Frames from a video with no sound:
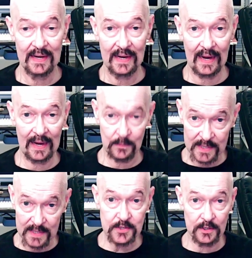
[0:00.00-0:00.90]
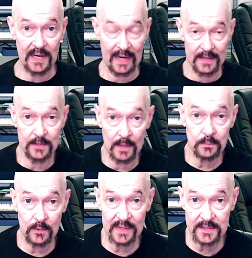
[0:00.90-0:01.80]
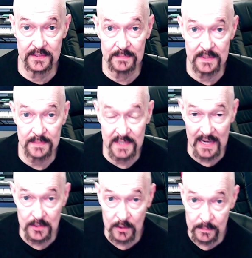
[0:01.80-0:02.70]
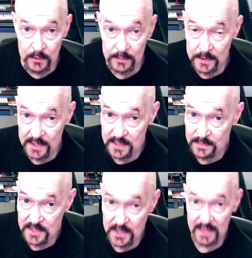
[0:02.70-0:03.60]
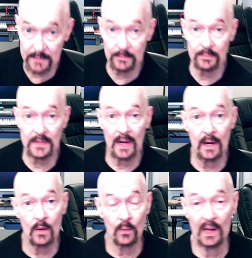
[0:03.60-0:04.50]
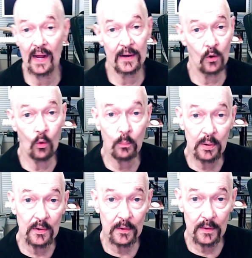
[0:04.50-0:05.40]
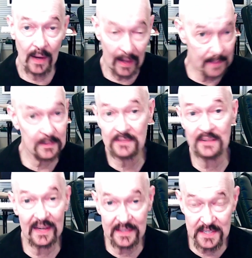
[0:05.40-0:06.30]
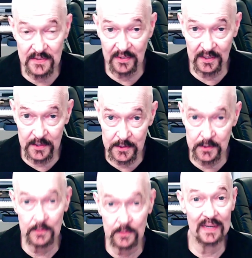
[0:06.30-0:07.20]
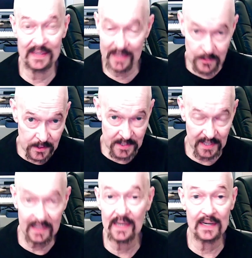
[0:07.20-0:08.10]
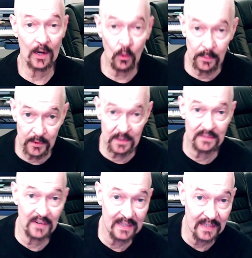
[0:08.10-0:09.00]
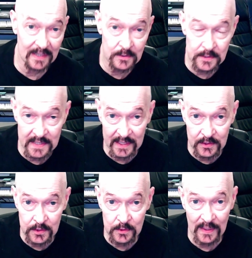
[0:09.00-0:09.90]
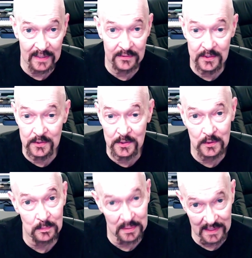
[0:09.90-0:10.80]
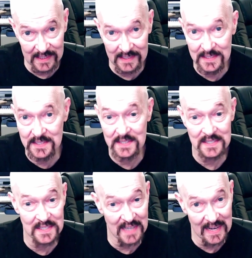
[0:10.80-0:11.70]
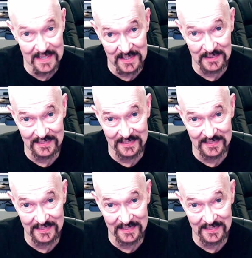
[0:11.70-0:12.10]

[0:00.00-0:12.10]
And we should end up with some substantial improvements to this machine. Well, I hope I'm going to find this fun to do and interesting, and I hope you're going to find it interesting too. And if you do, please stay tuned.